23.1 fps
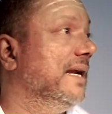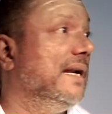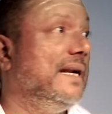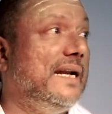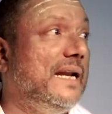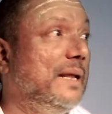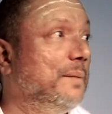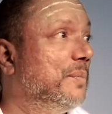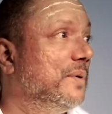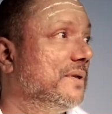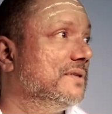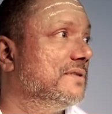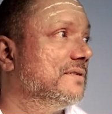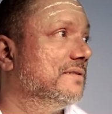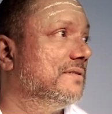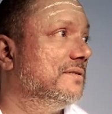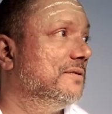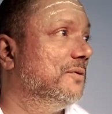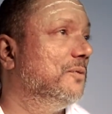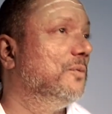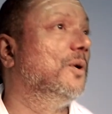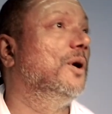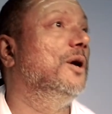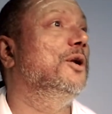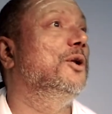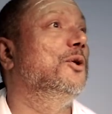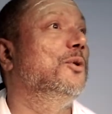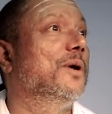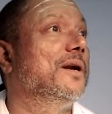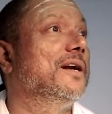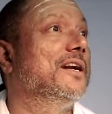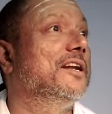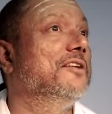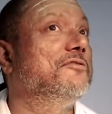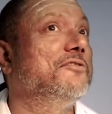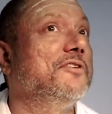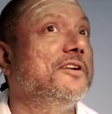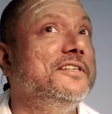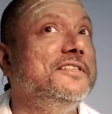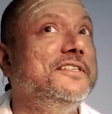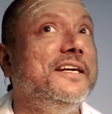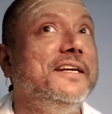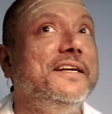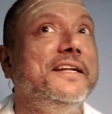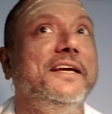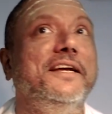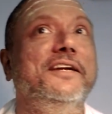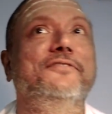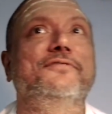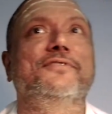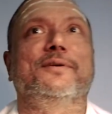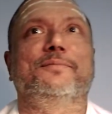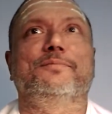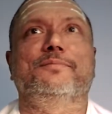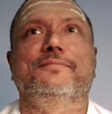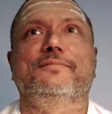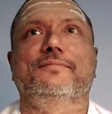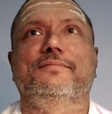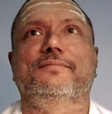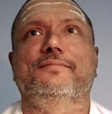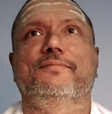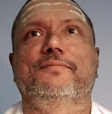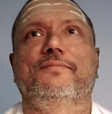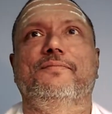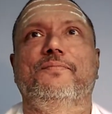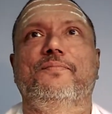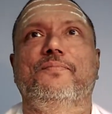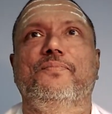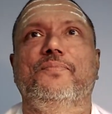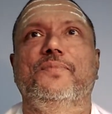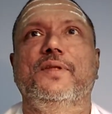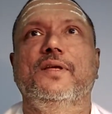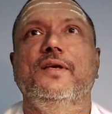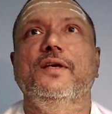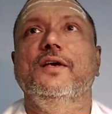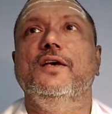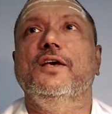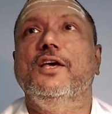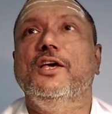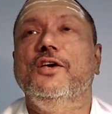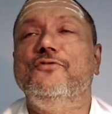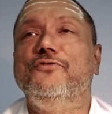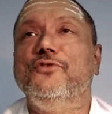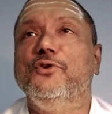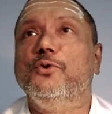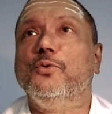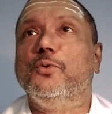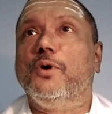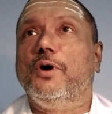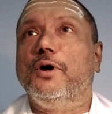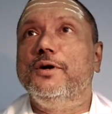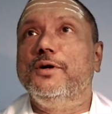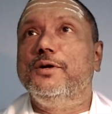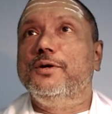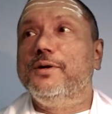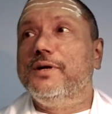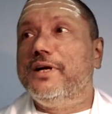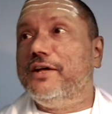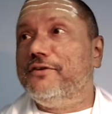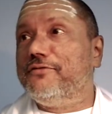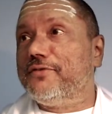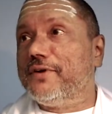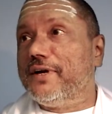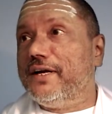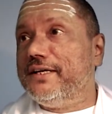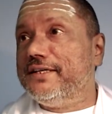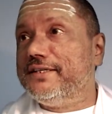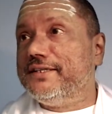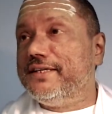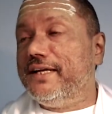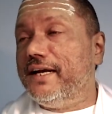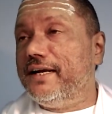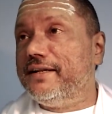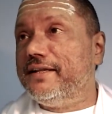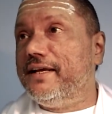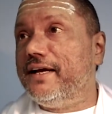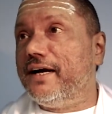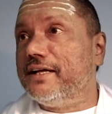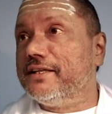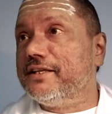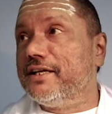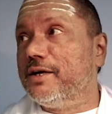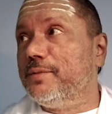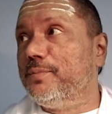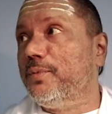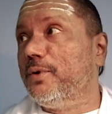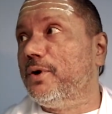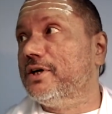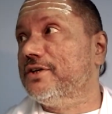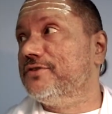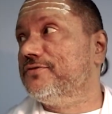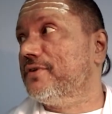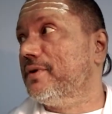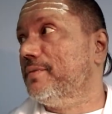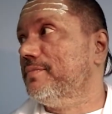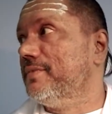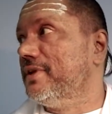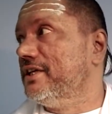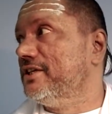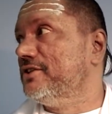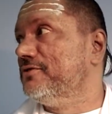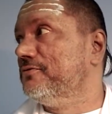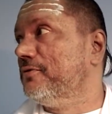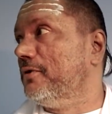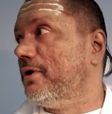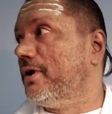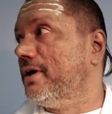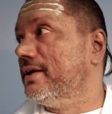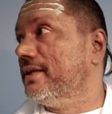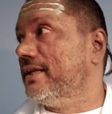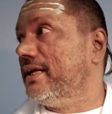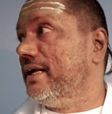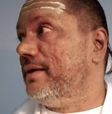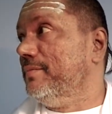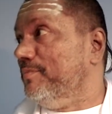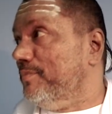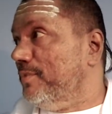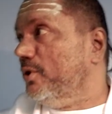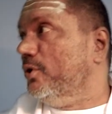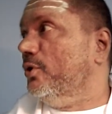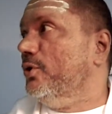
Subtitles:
Depends what you are differentiating it from. If you want to differentiate the other parts from this pot, then blue